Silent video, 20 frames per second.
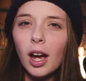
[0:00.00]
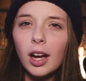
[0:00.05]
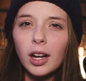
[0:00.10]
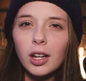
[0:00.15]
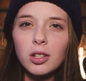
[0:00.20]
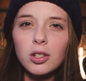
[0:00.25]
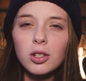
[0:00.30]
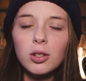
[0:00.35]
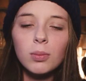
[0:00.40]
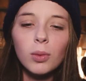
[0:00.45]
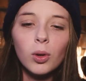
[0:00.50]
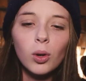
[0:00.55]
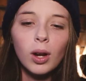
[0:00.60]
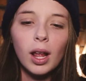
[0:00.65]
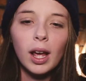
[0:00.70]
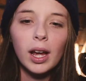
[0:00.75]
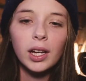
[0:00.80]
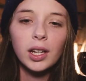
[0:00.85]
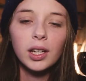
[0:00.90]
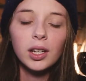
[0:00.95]
I could do more
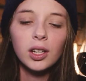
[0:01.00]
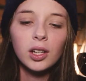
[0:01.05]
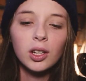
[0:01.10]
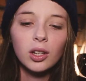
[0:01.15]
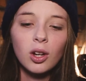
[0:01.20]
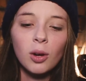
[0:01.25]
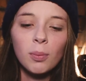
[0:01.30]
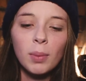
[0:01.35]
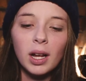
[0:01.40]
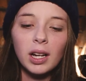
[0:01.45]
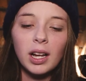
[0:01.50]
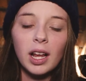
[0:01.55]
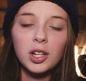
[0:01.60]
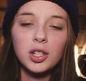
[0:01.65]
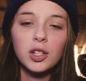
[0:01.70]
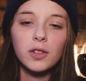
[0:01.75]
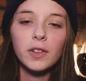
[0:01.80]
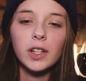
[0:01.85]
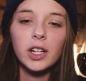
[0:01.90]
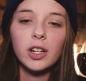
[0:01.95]
like
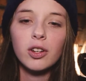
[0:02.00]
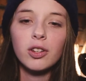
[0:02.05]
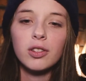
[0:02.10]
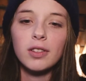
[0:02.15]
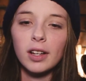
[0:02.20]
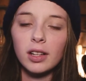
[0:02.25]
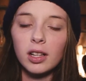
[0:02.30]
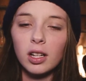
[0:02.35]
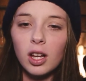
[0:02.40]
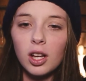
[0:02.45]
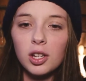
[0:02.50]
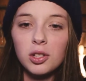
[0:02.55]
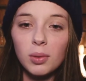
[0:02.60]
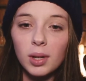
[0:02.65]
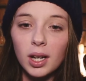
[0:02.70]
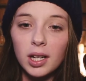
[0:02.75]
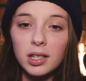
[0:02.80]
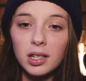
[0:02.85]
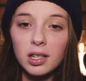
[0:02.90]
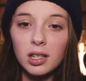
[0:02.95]
compilation videos, like the last
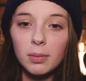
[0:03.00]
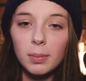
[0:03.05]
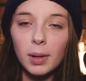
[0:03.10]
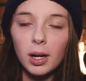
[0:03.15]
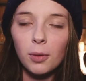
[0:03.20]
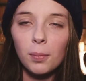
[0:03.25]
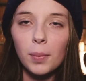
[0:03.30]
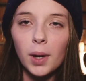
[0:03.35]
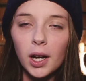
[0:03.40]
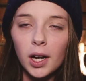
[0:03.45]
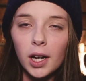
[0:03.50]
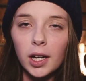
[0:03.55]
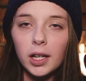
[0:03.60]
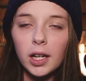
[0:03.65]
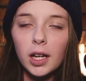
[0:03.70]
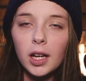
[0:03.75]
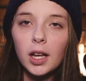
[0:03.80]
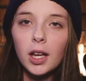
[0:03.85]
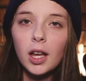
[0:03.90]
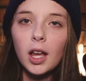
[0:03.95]
one I did about my
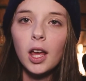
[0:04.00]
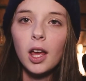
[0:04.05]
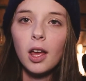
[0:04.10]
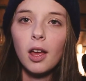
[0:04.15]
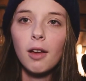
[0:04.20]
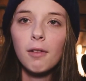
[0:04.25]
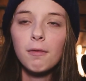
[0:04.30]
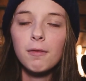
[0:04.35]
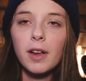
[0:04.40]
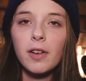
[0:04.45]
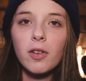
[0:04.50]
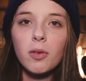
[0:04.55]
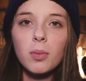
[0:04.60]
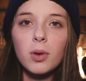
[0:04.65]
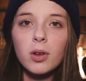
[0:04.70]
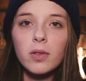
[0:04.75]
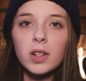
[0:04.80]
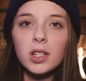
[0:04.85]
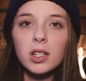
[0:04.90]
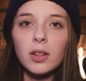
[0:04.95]
favorite
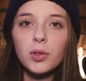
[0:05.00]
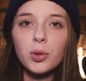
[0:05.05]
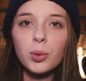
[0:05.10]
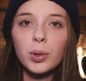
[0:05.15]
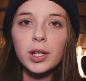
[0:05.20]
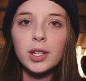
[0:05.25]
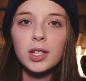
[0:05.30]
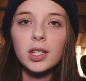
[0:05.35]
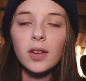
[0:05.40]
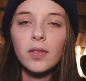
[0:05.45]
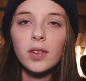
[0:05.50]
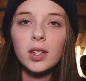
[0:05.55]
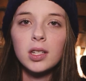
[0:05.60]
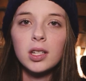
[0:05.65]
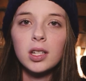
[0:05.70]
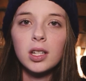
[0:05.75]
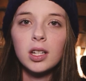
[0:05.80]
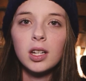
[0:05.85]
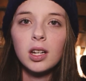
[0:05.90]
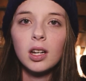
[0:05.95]
movies of
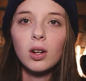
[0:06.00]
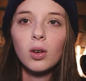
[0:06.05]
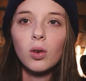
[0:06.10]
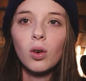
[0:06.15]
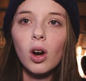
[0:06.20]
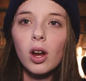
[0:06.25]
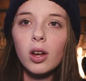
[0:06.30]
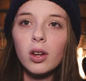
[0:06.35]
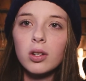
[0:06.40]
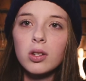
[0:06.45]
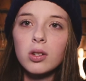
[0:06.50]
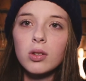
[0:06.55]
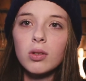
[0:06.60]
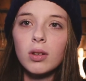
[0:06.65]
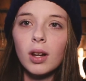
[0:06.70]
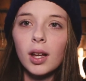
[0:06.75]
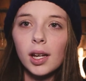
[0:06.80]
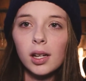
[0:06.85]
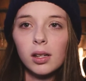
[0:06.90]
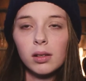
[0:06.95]
2017, or I could do
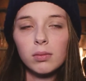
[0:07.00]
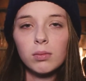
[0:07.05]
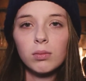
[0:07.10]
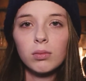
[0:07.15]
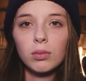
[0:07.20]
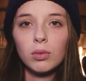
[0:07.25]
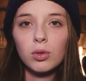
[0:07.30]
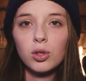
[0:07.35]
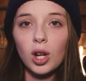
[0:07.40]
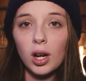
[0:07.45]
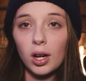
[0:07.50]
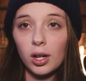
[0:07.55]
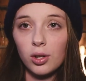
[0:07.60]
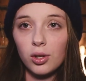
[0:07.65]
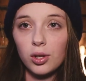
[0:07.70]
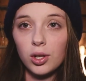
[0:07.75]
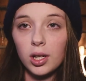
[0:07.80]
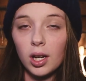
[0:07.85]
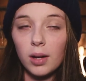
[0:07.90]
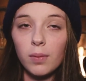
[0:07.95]
like
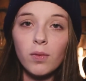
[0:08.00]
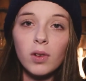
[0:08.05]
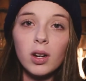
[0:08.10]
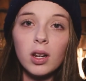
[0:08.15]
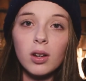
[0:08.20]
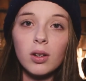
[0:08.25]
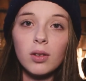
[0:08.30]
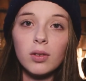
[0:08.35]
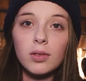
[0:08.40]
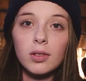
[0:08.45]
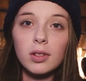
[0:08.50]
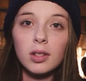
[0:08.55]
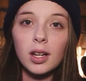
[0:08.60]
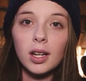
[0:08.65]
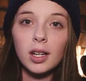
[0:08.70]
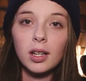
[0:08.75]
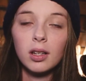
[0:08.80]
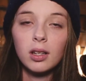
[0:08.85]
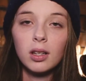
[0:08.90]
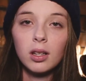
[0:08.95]
challenge type videos,
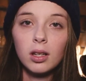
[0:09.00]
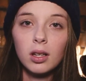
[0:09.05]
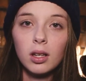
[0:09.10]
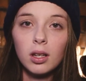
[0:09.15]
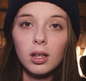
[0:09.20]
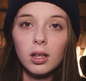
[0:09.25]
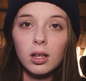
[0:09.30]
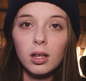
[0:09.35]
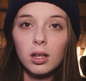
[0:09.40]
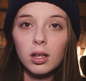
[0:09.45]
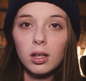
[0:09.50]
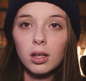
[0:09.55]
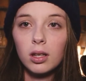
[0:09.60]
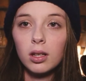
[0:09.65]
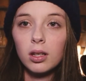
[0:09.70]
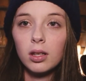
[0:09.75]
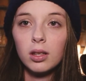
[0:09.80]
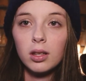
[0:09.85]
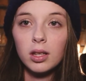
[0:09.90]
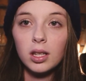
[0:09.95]
like
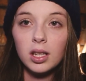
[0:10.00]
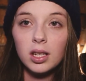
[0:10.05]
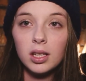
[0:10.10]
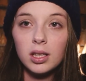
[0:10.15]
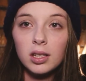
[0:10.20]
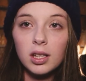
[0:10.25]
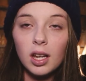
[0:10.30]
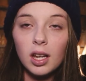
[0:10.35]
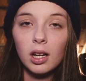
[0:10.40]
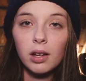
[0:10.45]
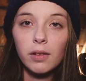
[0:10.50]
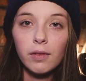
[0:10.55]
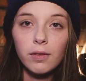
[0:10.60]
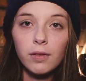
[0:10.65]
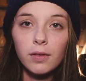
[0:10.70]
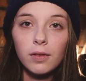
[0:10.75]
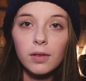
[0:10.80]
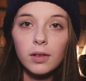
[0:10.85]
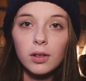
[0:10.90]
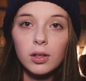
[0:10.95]
these of
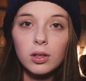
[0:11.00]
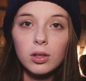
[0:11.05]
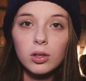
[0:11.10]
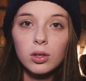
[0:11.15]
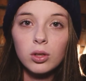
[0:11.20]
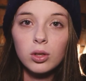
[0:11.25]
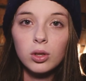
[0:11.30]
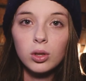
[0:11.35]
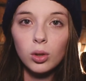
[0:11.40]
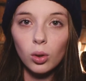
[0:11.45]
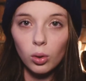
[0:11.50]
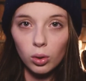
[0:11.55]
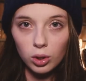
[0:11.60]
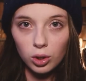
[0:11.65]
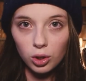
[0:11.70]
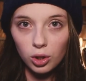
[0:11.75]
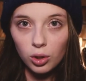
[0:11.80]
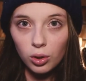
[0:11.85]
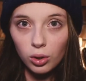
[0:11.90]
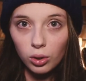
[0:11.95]
talk
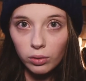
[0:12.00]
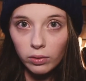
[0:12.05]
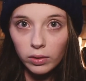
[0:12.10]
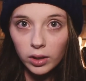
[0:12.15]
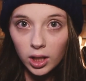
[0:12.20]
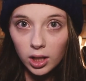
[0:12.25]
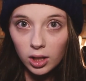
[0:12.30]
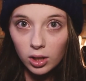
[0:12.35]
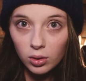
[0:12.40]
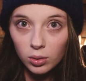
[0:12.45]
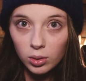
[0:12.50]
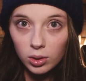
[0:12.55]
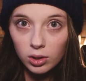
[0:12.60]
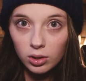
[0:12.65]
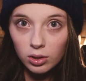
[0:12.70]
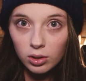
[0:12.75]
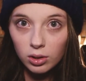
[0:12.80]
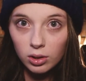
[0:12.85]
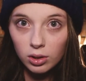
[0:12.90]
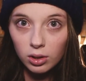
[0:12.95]
to you
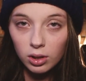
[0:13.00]
videos.